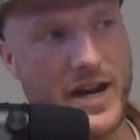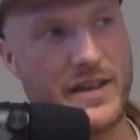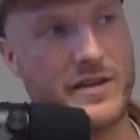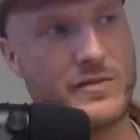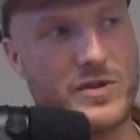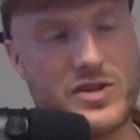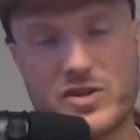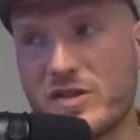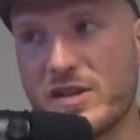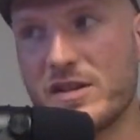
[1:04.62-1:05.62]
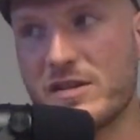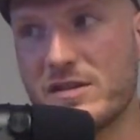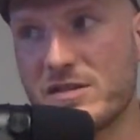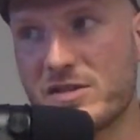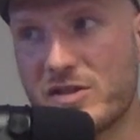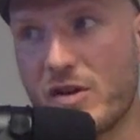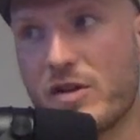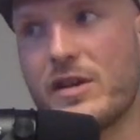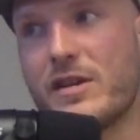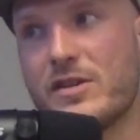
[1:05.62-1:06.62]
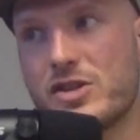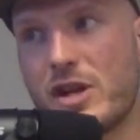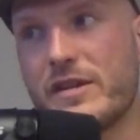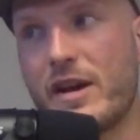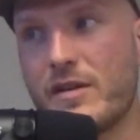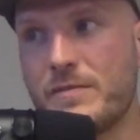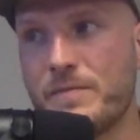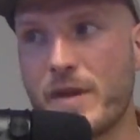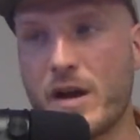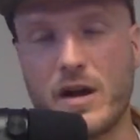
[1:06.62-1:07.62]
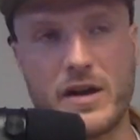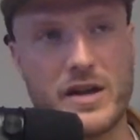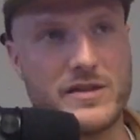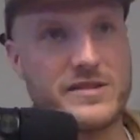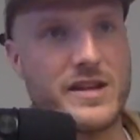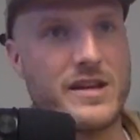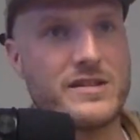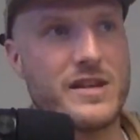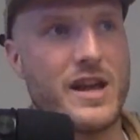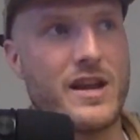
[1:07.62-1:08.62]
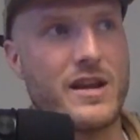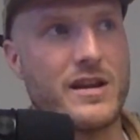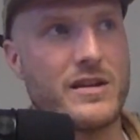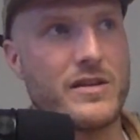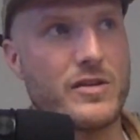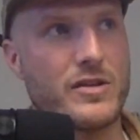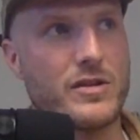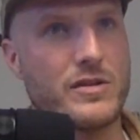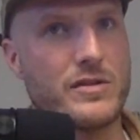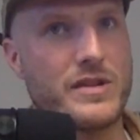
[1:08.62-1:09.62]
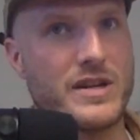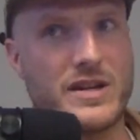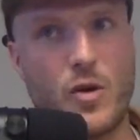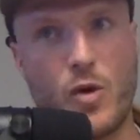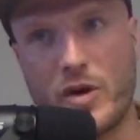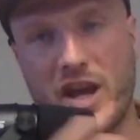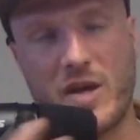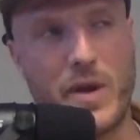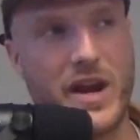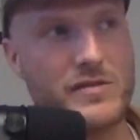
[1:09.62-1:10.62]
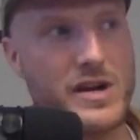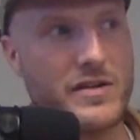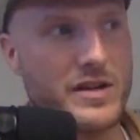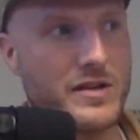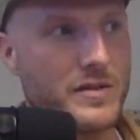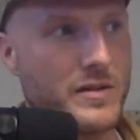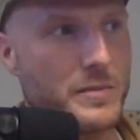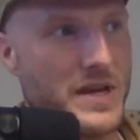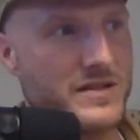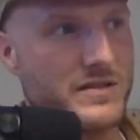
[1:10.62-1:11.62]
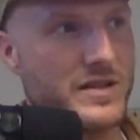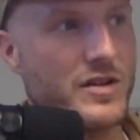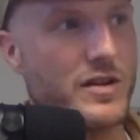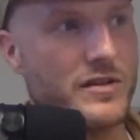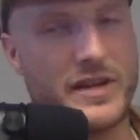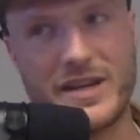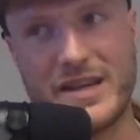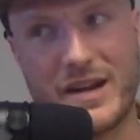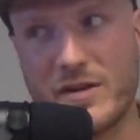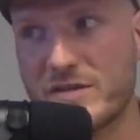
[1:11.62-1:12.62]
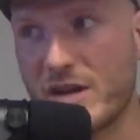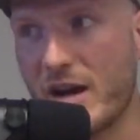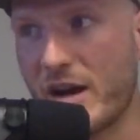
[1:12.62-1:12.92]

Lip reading: that originally started the shutdown in the States, and they did a whole campaign around it, basically called like "Get Outside"